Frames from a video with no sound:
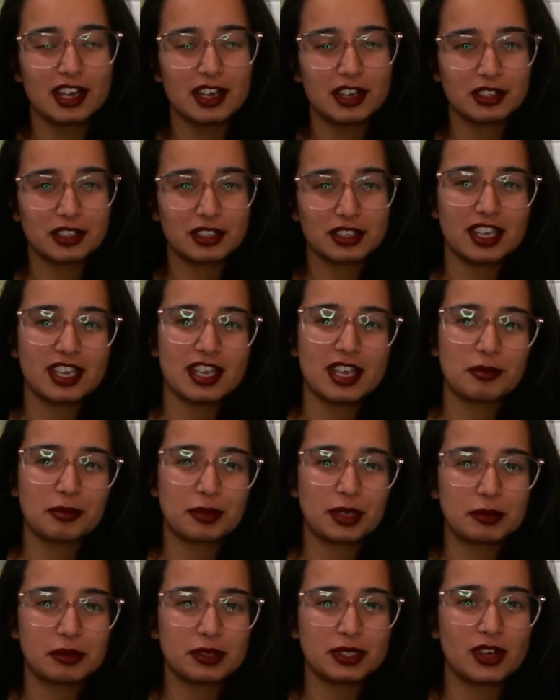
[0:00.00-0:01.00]
Today, I'm going
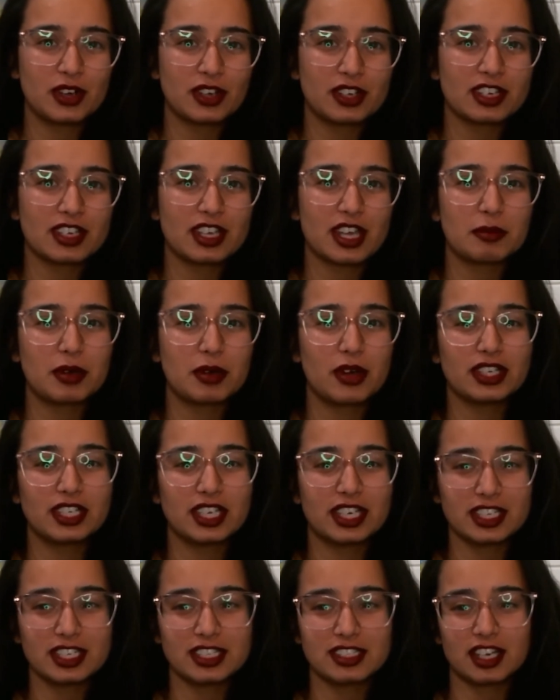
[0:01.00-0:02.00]
to be talking about
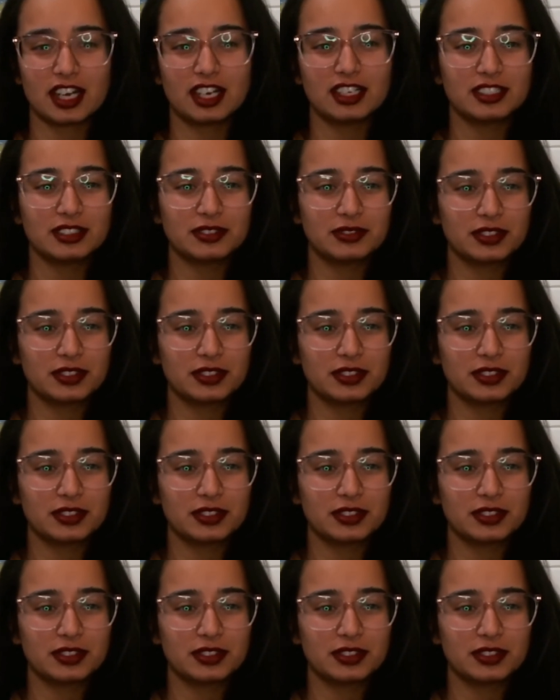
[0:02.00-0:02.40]
getting started